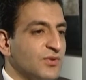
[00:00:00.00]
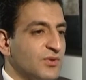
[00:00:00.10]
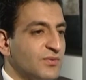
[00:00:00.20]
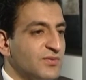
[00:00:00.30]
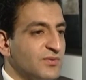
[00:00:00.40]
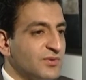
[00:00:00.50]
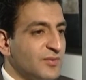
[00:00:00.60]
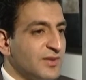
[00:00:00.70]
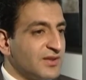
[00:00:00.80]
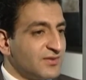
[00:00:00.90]
you know, if we were to
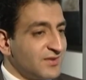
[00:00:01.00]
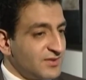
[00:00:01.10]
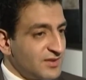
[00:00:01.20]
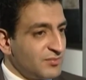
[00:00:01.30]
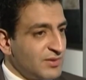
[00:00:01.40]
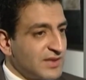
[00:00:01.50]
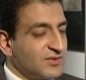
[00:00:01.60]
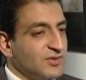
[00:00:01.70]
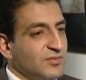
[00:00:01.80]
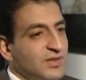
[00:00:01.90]
make a serious
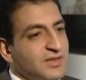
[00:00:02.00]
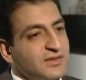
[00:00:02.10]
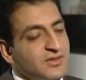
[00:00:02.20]
impact on the market,